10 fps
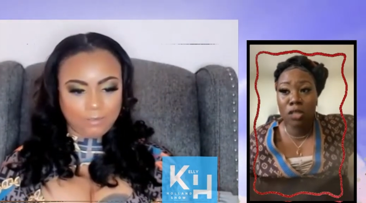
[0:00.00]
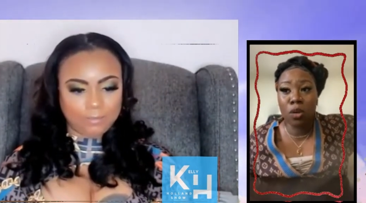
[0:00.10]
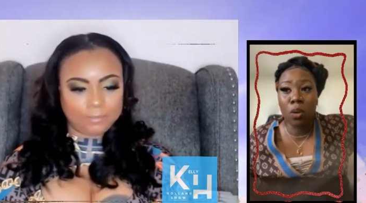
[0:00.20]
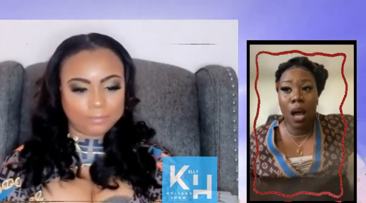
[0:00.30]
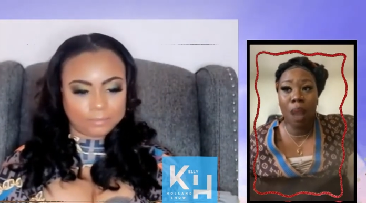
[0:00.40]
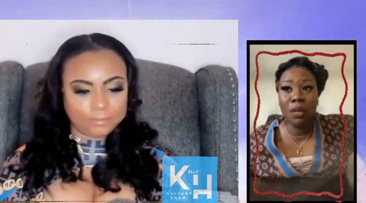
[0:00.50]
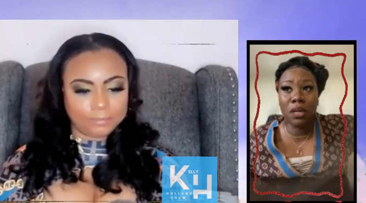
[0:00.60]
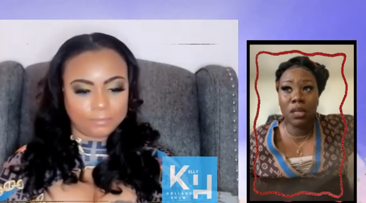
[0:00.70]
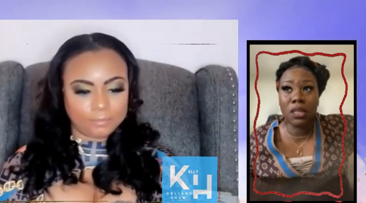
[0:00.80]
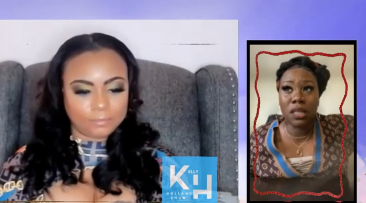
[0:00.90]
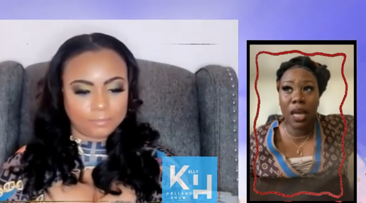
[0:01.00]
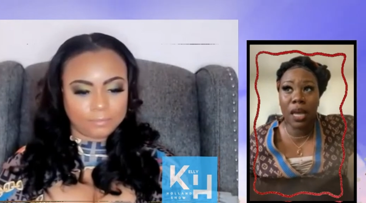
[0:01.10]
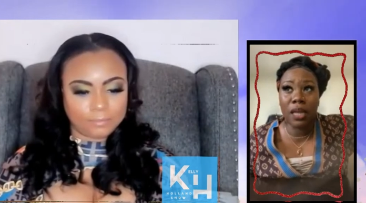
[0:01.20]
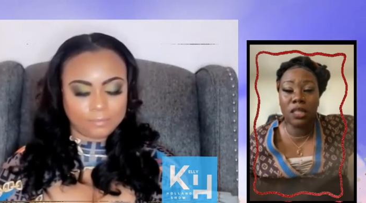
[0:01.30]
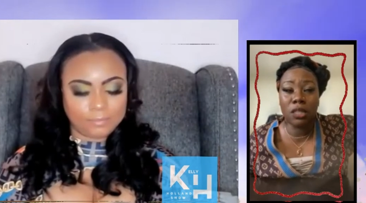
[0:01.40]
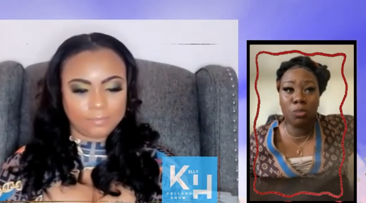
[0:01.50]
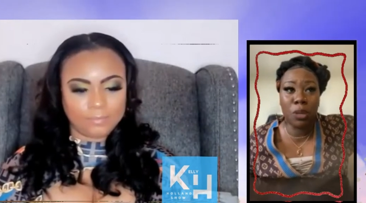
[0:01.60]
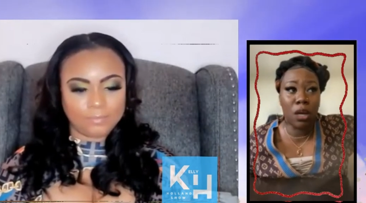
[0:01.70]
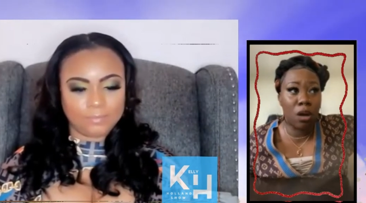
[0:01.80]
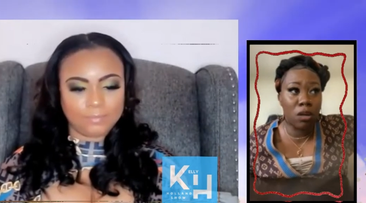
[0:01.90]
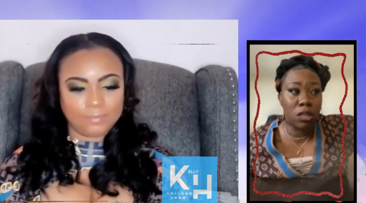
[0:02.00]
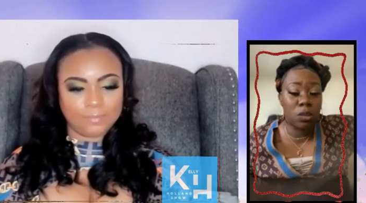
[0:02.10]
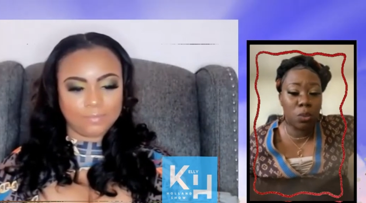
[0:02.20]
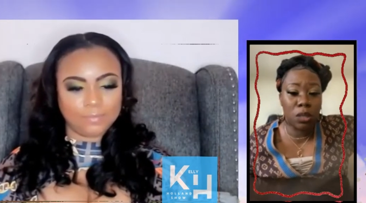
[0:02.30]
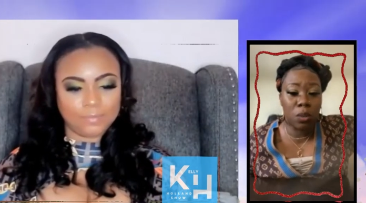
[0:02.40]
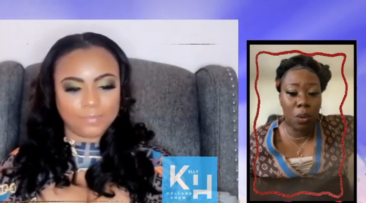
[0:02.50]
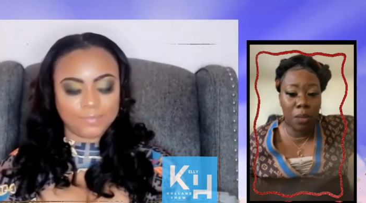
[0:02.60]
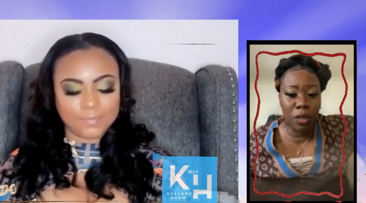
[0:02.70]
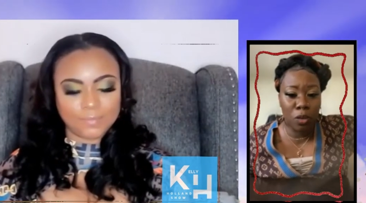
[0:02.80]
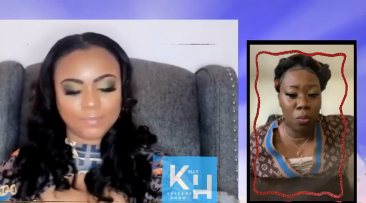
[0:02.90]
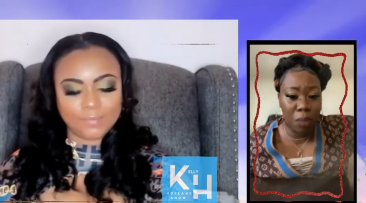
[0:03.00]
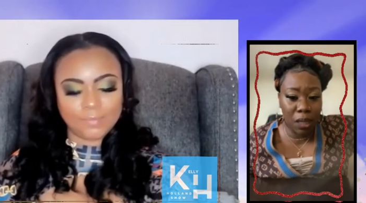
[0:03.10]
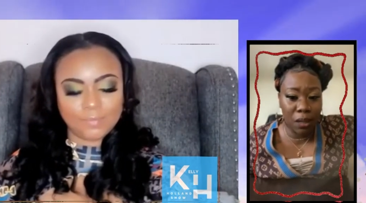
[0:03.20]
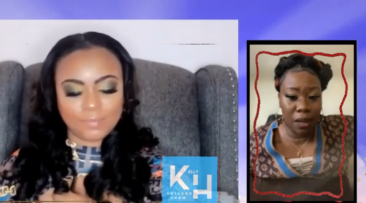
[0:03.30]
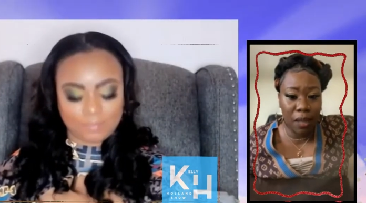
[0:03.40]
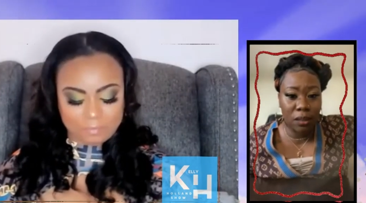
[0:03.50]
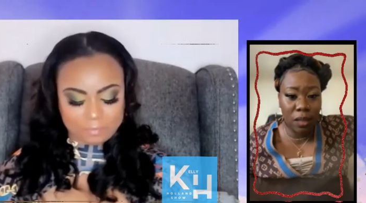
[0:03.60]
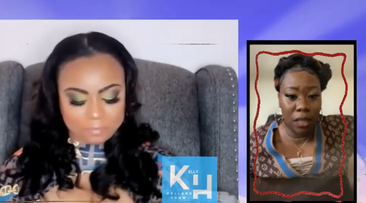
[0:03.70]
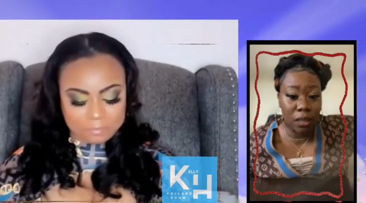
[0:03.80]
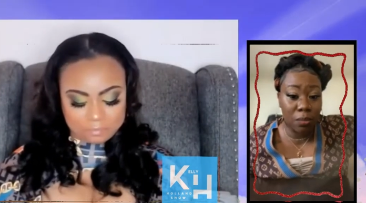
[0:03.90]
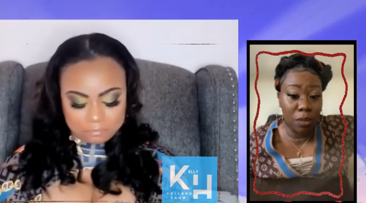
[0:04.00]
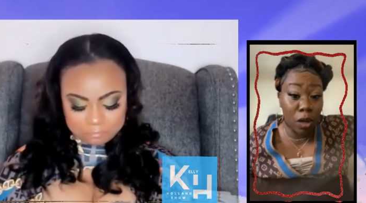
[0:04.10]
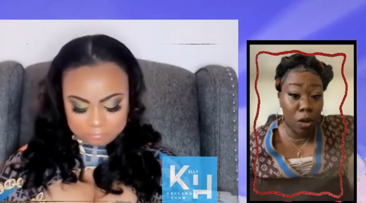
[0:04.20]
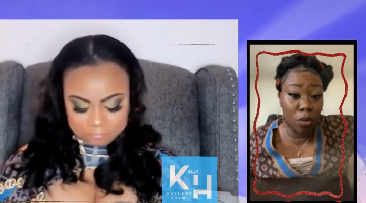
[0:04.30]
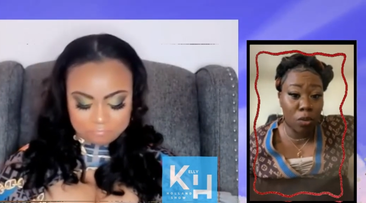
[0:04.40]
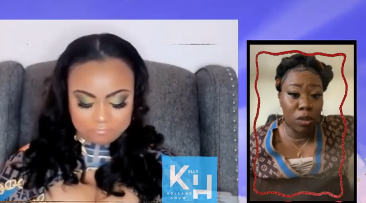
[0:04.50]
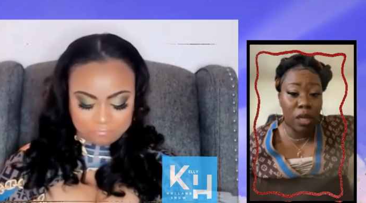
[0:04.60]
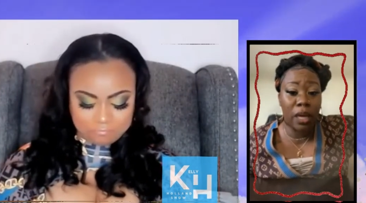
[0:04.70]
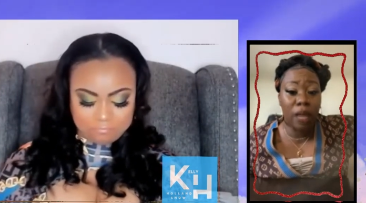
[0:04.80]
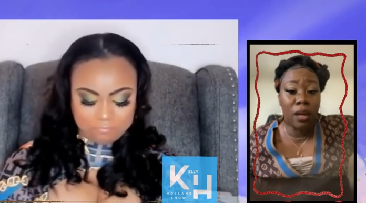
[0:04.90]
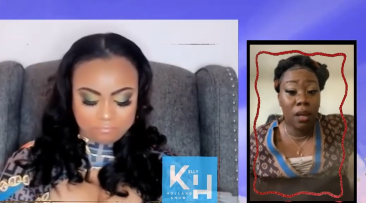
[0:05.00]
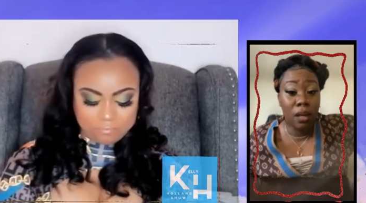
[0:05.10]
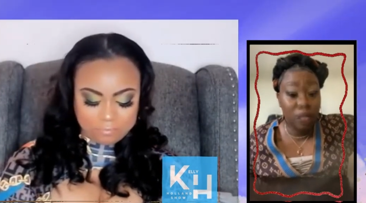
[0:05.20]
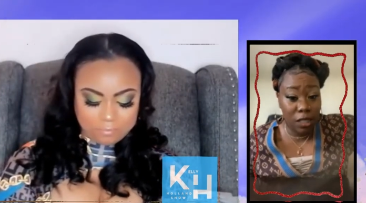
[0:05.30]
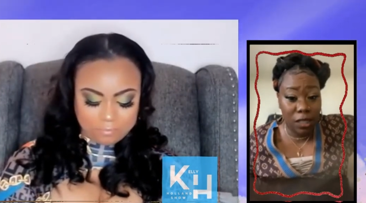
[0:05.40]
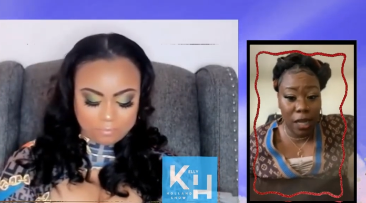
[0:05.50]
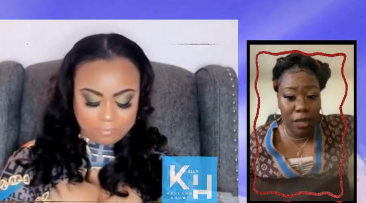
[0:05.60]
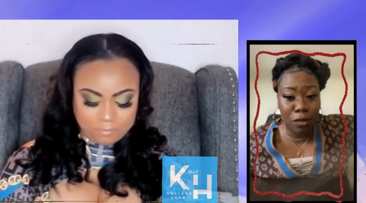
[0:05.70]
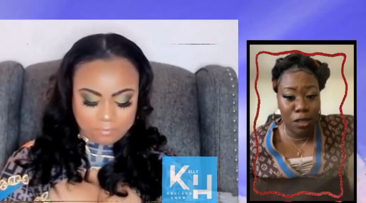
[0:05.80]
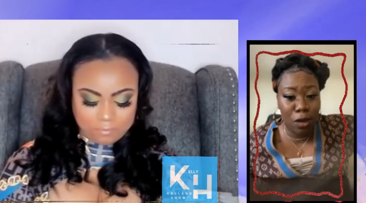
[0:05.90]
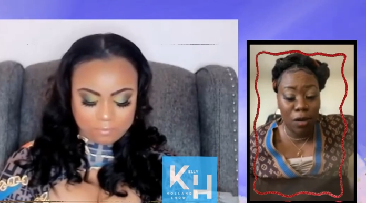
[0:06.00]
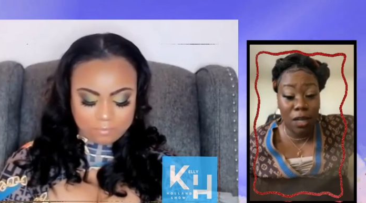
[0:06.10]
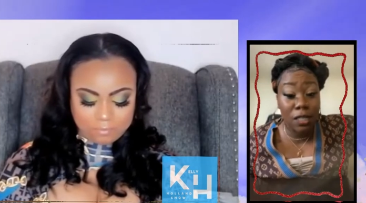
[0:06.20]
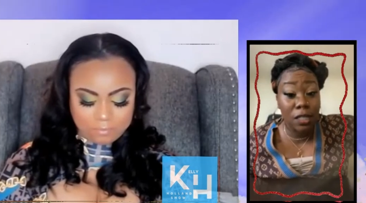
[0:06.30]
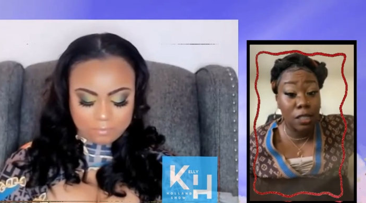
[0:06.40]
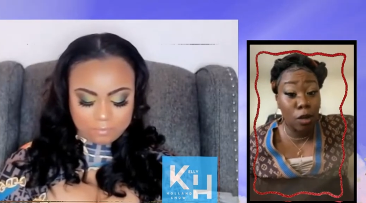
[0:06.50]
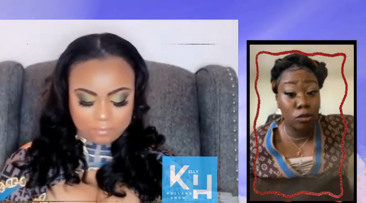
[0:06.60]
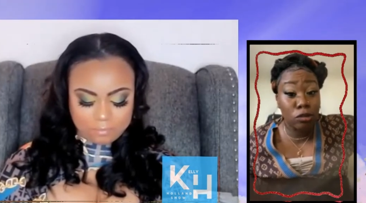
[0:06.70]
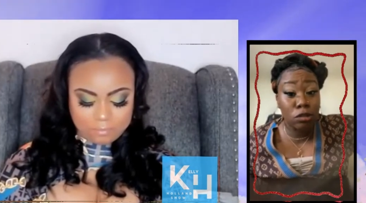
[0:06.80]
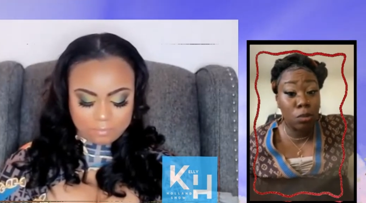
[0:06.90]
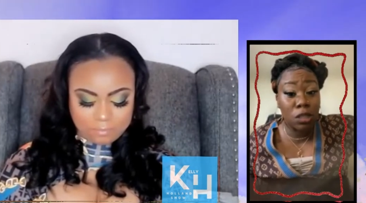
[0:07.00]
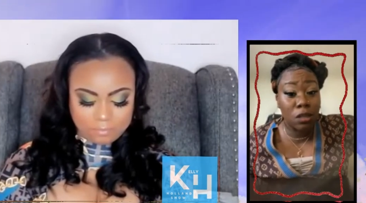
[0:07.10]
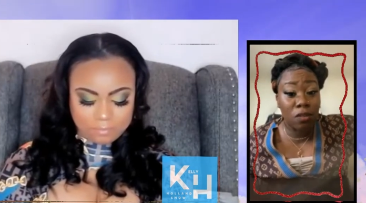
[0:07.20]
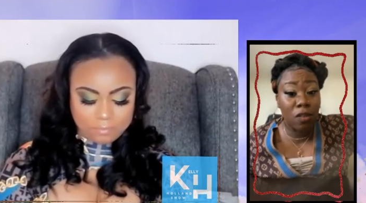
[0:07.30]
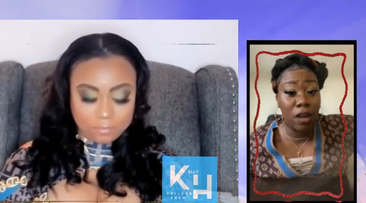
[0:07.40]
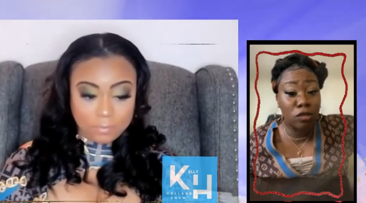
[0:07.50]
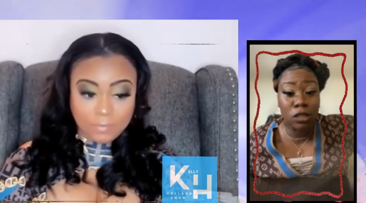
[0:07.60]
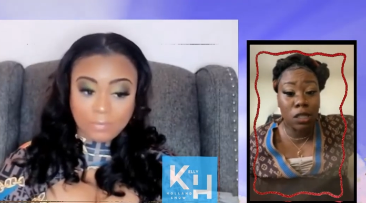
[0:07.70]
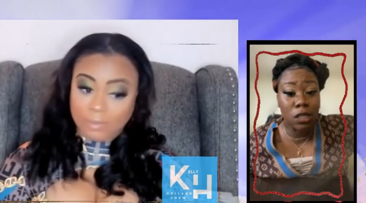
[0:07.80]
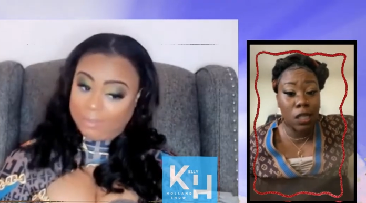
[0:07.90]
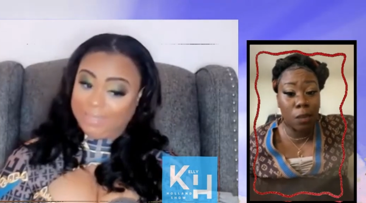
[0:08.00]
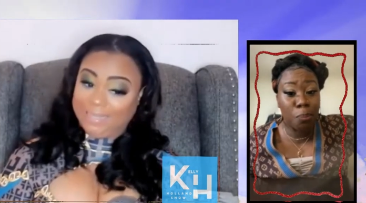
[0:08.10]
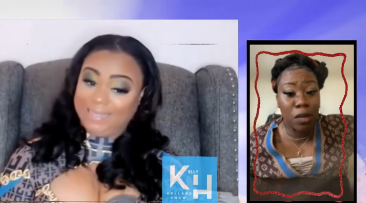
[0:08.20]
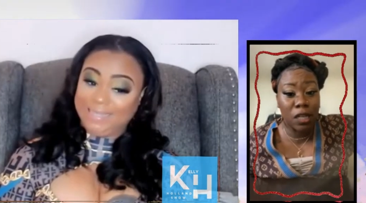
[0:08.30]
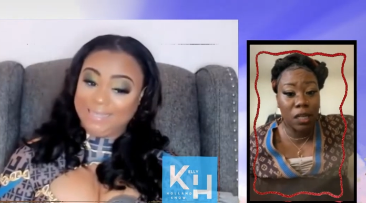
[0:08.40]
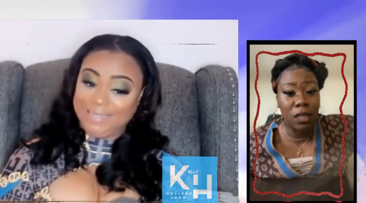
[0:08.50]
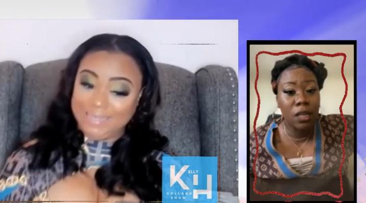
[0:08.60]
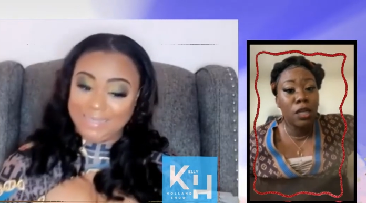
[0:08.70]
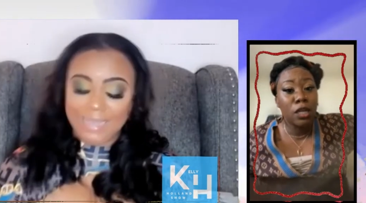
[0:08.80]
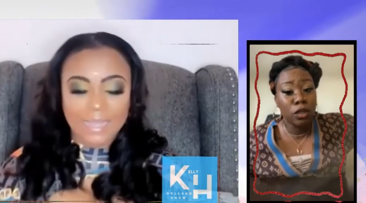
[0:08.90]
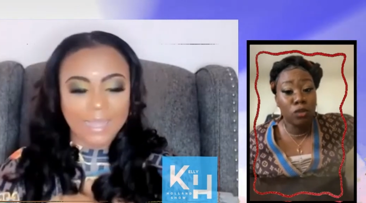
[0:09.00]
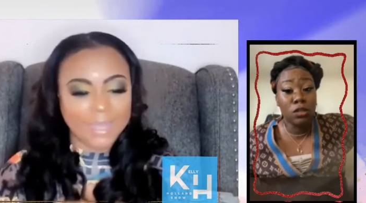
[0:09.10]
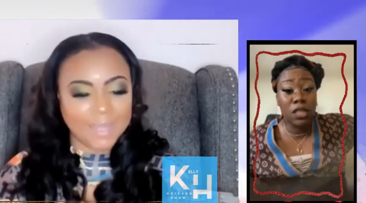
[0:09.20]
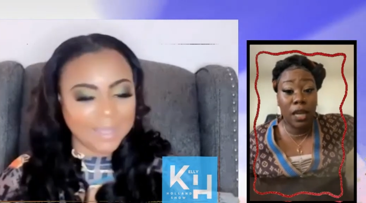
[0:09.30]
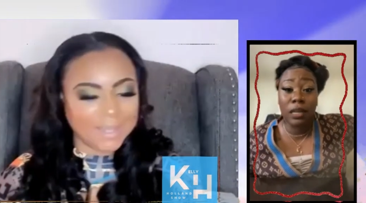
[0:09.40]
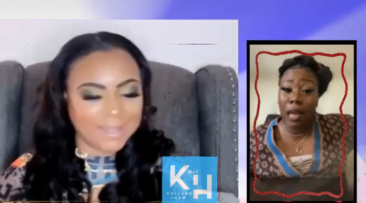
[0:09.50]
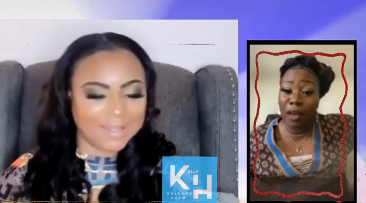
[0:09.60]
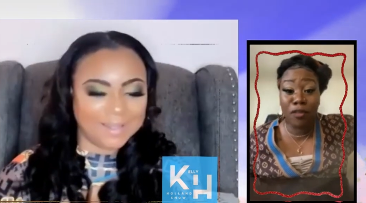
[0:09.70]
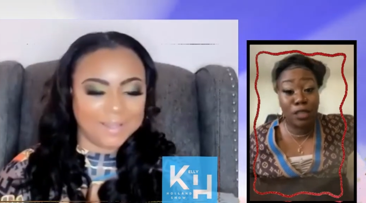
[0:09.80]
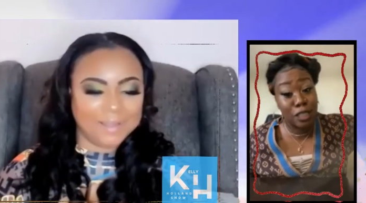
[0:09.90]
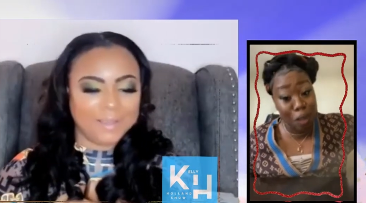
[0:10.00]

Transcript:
Speaker 1: So mm-hmm. I'm gonna say, just be honest with the women you meet and let them know that just like you told us, and don't you switch it around just because they pretty. You say life is